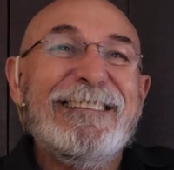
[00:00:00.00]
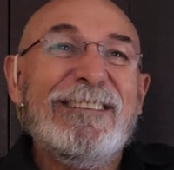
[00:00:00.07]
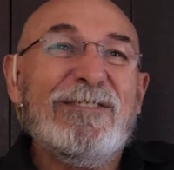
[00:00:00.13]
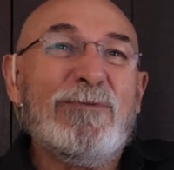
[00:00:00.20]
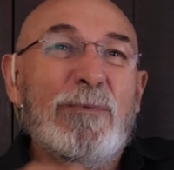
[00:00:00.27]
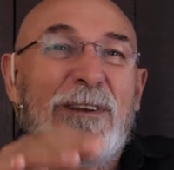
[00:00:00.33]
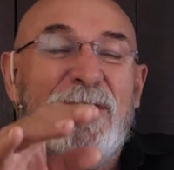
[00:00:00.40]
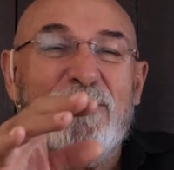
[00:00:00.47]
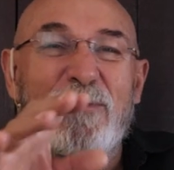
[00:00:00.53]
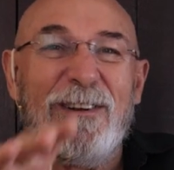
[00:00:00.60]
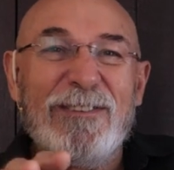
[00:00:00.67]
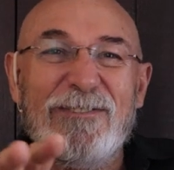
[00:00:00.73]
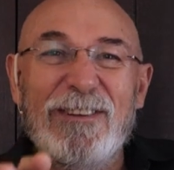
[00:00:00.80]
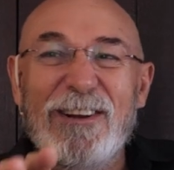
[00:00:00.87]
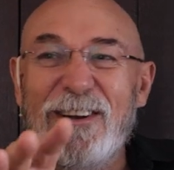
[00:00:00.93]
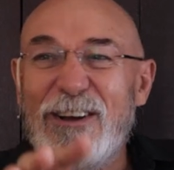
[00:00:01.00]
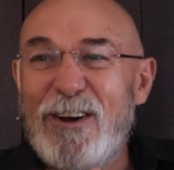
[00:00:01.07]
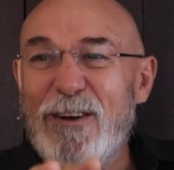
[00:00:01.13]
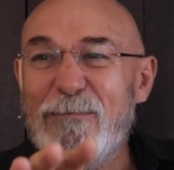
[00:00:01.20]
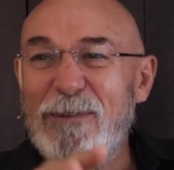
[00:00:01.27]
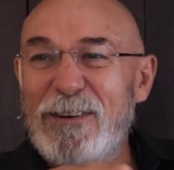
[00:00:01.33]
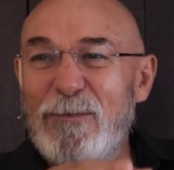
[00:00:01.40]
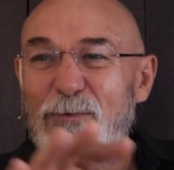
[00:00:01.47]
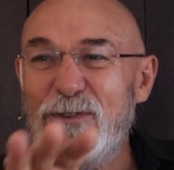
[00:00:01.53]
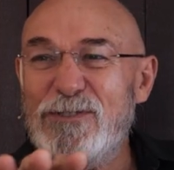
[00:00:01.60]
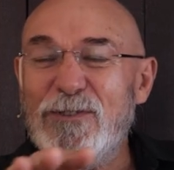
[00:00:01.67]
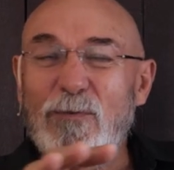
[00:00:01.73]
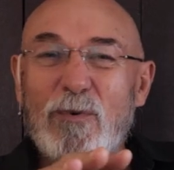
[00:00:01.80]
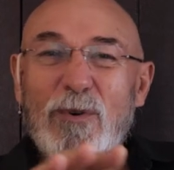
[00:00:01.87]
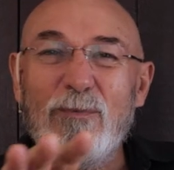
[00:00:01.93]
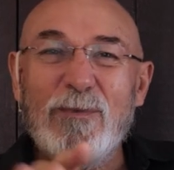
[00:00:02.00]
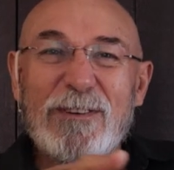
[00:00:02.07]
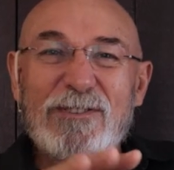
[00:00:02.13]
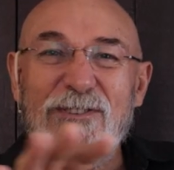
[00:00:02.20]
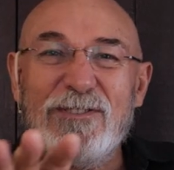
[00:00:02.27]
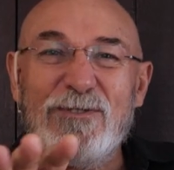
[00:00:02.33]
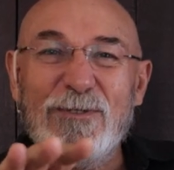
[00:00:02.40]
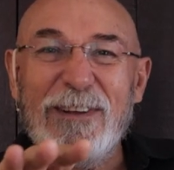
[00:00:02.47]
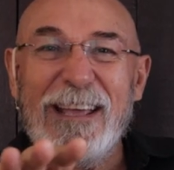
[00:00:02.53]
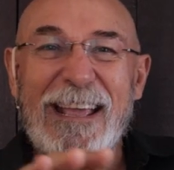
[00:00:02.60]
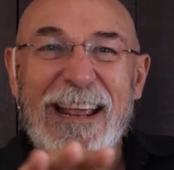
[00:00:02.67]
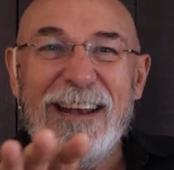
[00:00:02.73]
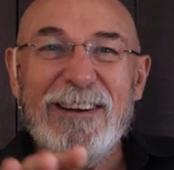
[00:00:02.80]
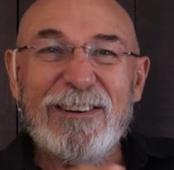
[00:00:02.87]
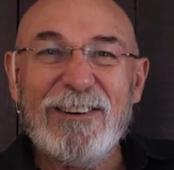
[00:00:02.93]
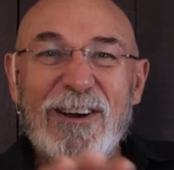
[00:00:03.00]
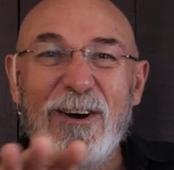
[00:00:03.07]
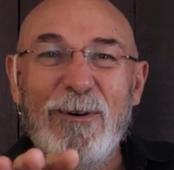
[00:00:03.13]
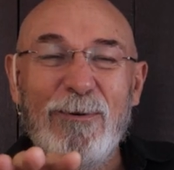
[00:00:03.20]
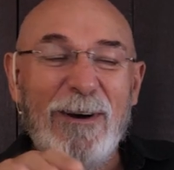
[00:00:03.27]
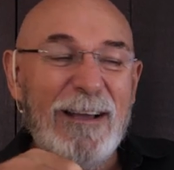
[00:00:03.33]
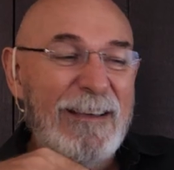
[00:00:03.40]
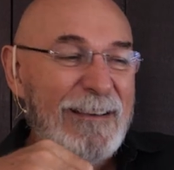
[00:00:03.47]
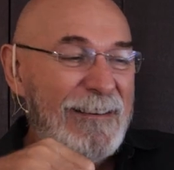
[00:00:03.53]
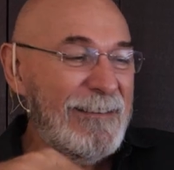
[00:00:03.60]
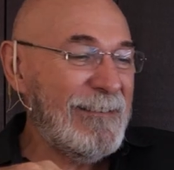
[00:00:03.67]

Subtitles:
It's when you want to sit at home and you wish the world would just sort of end and go away.